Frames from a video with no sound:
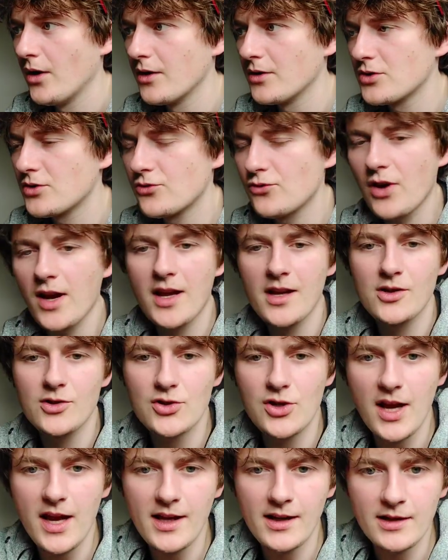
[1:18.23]

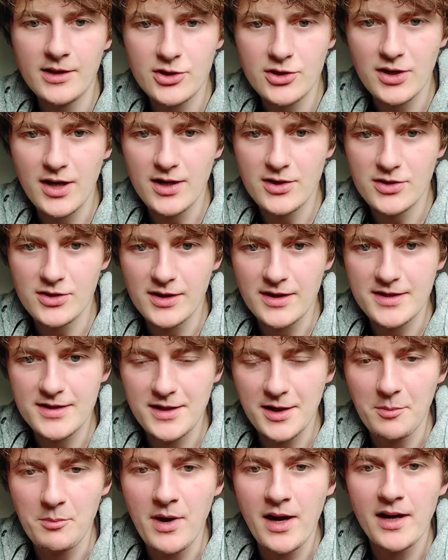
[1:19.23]
strange English
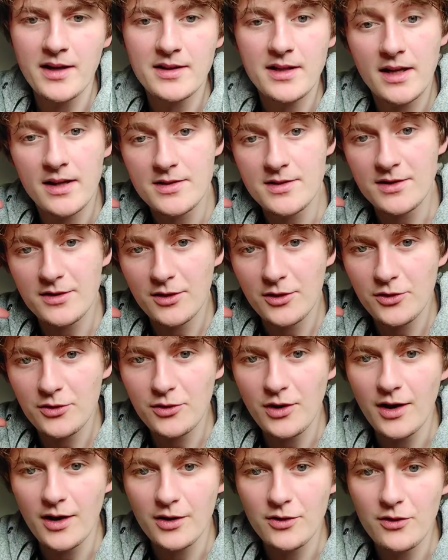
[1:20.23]
nationalistic mind, he has a,
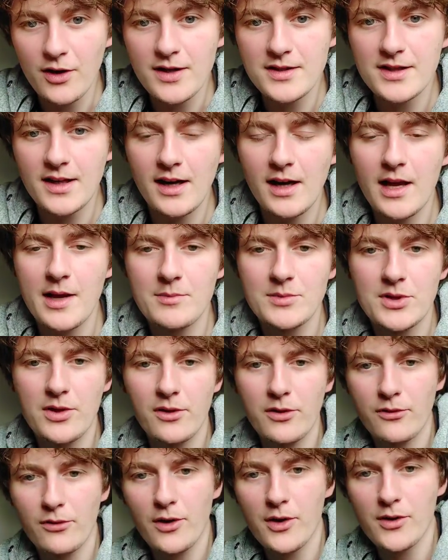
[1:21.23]
a, greater claim to
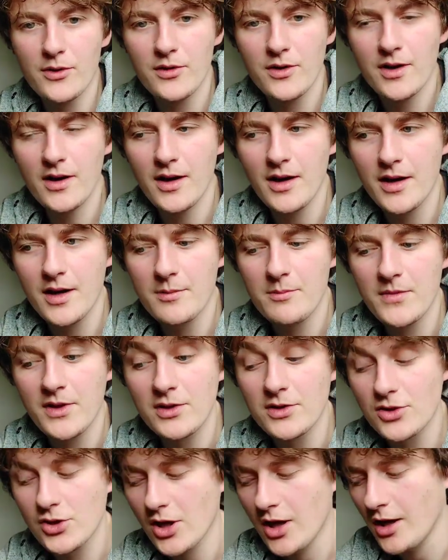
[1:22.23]
the throne um,
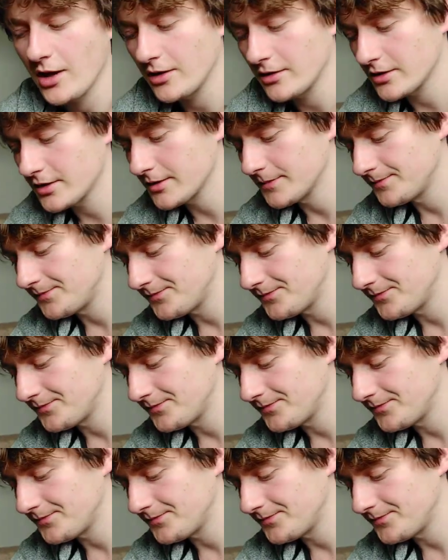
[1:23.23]
than Charles.